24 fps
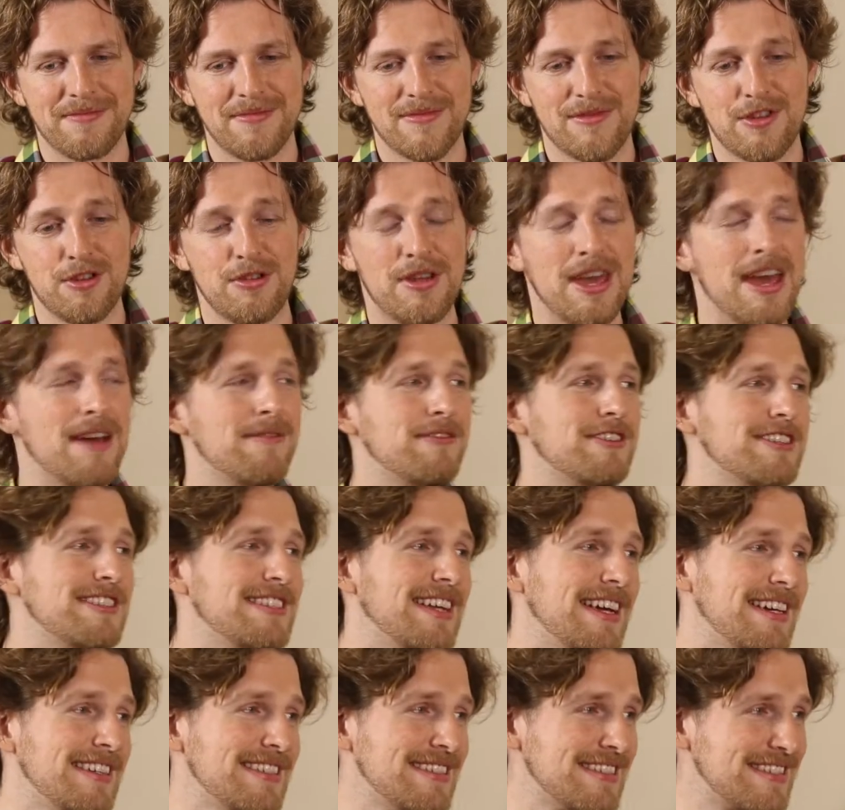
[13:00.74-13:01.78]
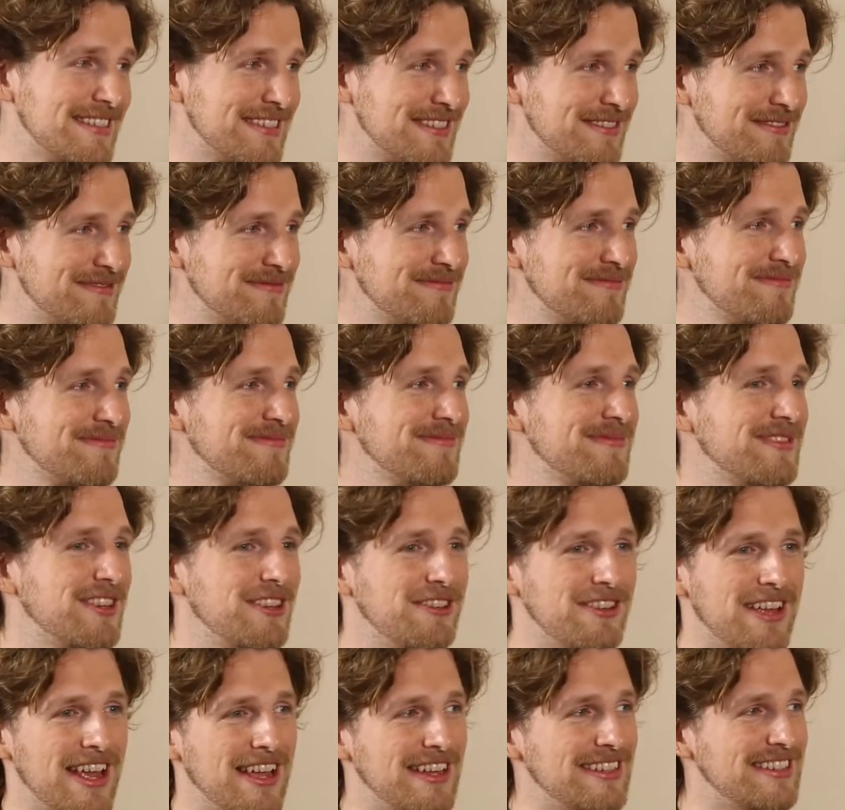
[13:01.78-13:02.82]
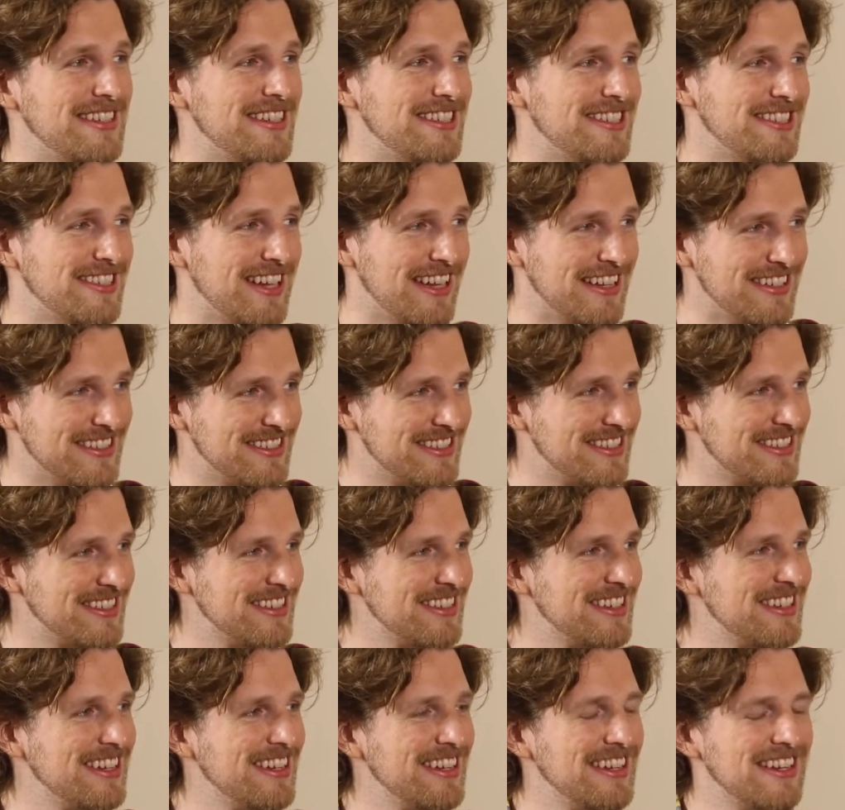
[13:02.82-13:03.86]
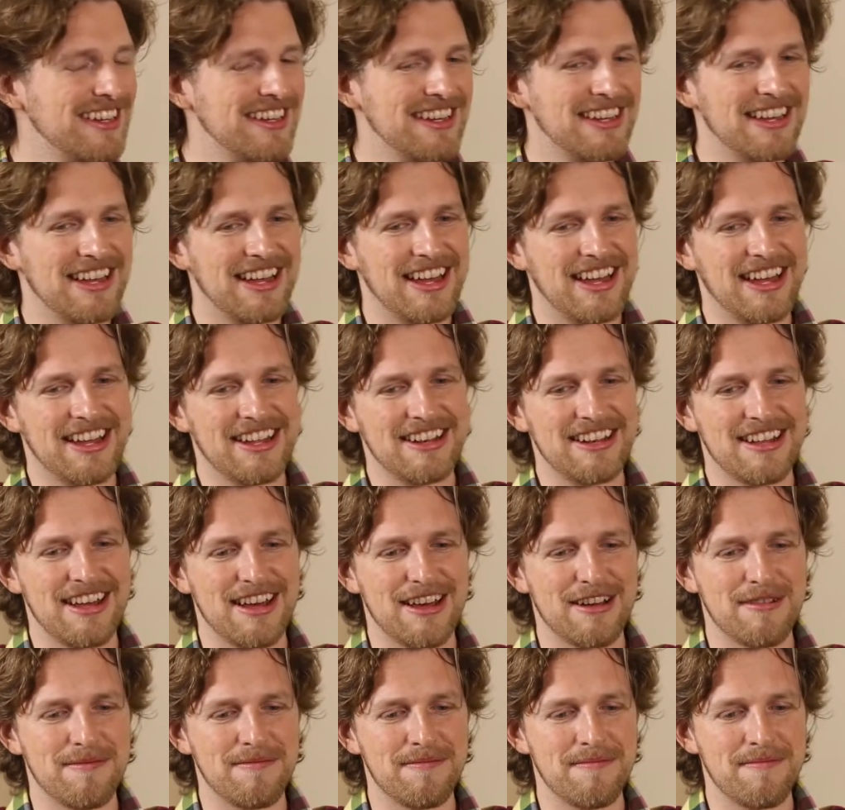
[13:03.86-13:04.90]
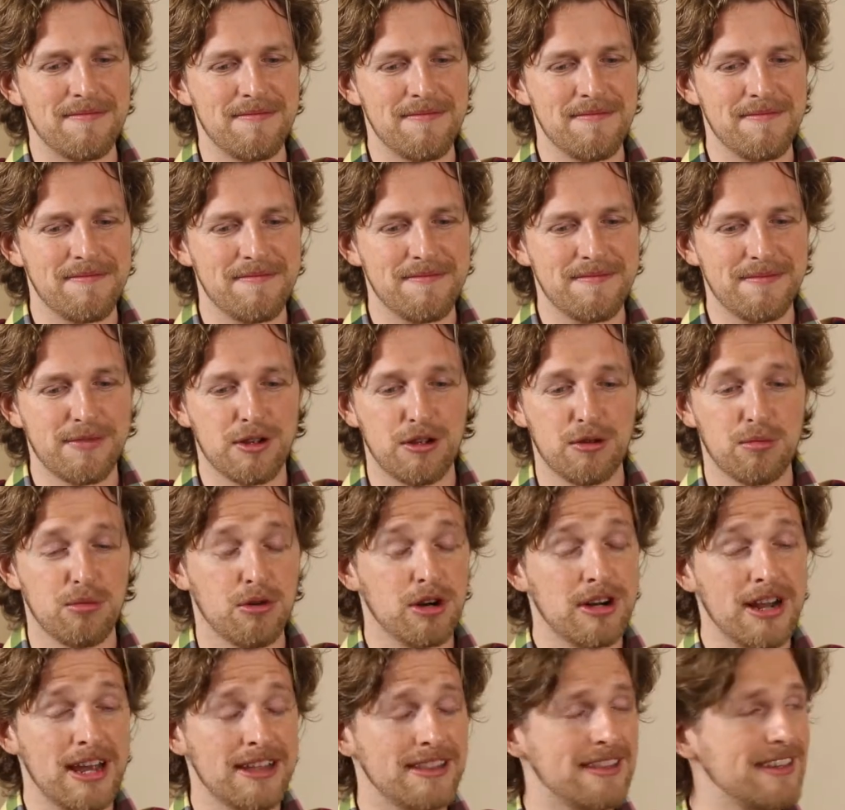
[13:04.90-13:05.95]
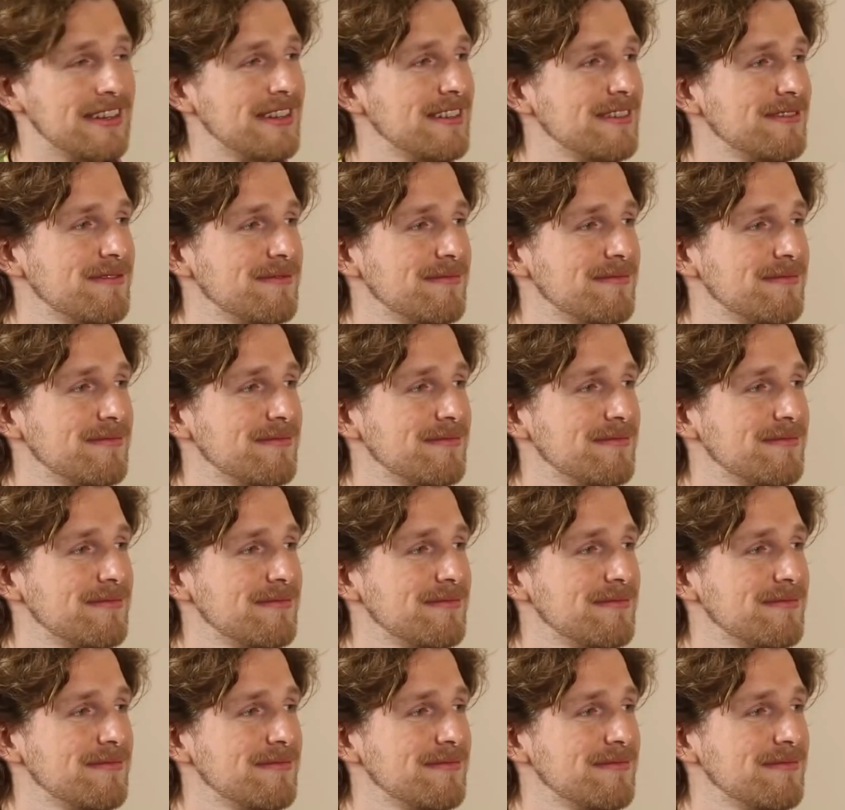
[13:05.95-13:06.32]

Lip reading: Do they have good taste? You can't teach taste. And good work ethic.